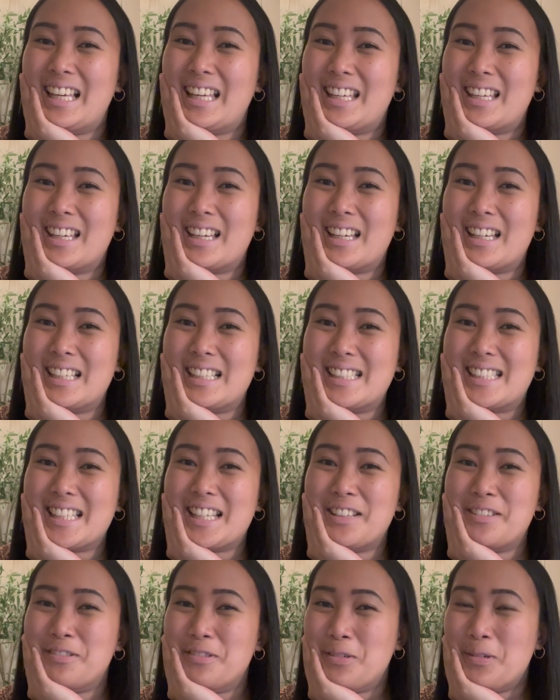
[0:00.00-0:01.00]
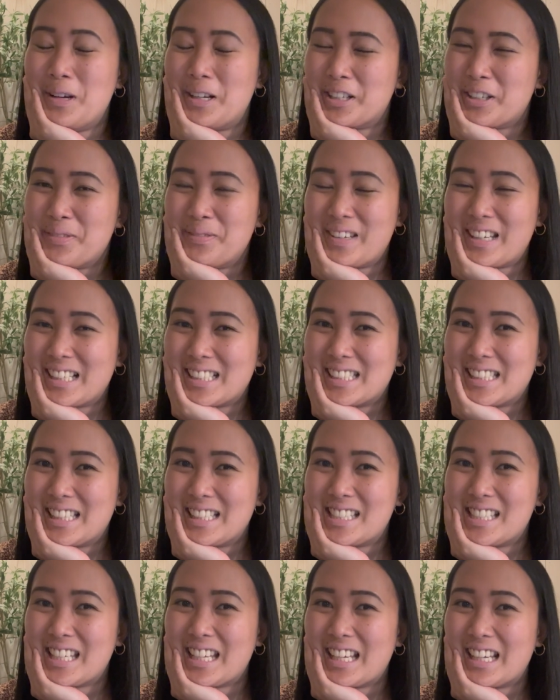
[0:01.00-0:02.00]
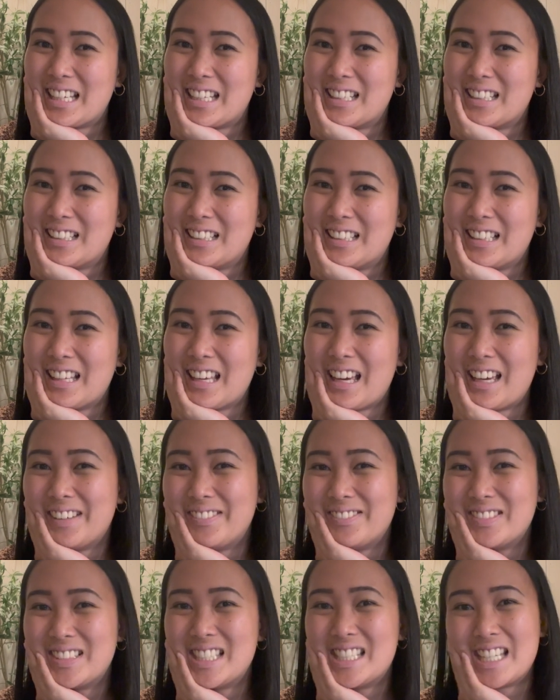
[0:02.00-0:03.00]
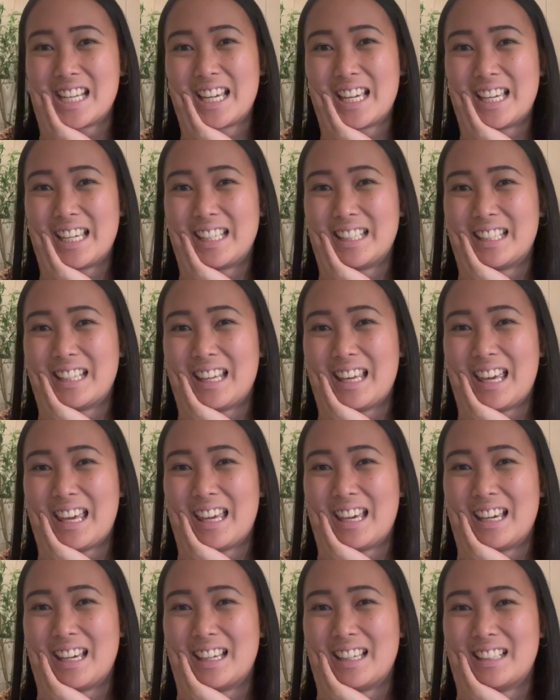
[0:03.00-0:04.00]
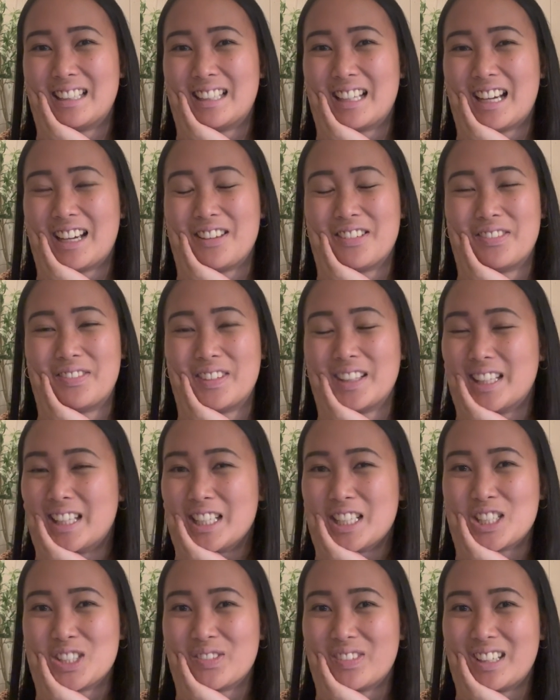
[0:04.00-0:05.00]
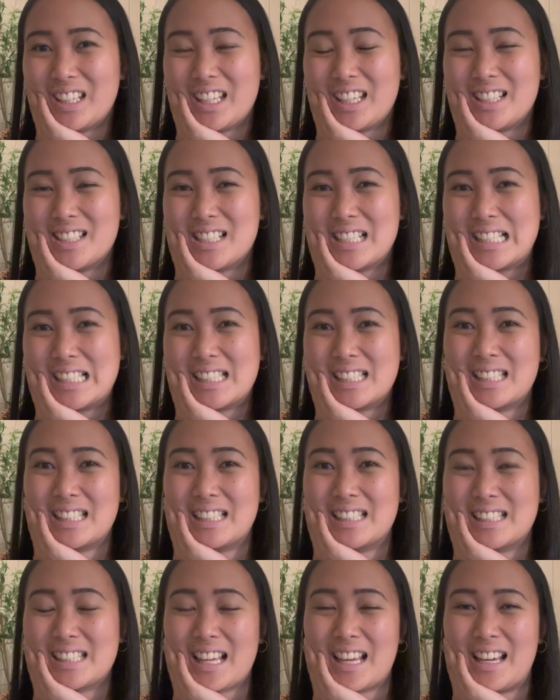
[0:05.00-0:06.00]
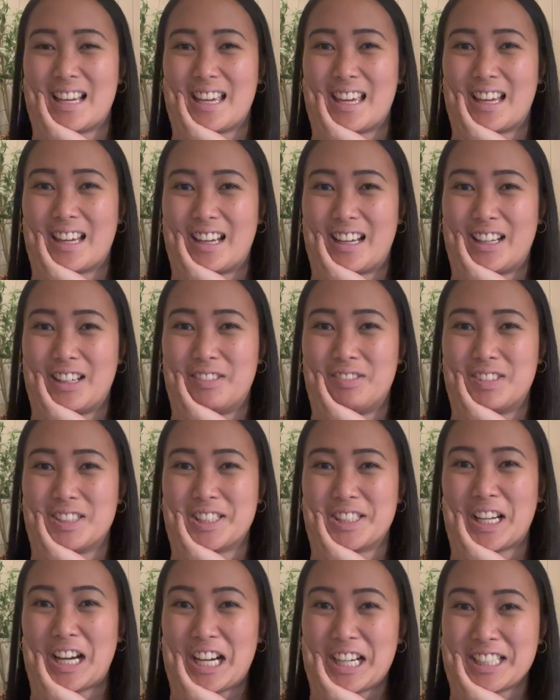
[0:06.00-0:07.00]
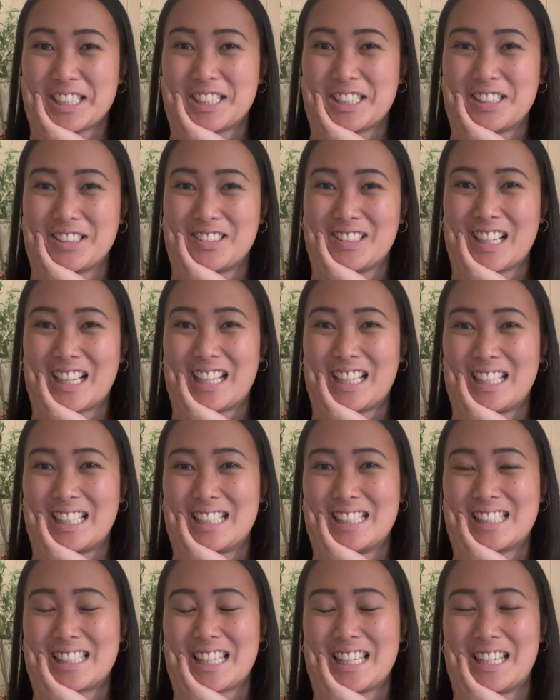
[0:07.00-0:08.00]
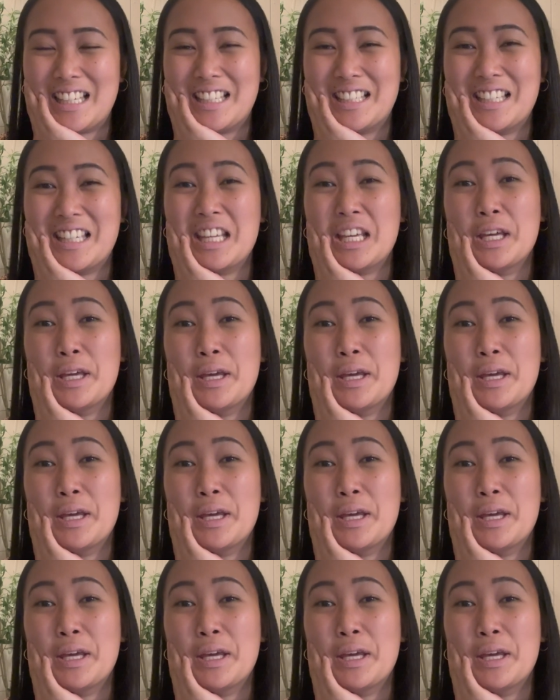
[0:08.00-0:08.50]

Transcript: guys, and welcome back to the channel. I'm Jen, and I feel like it's been ages since I have talked to you guys and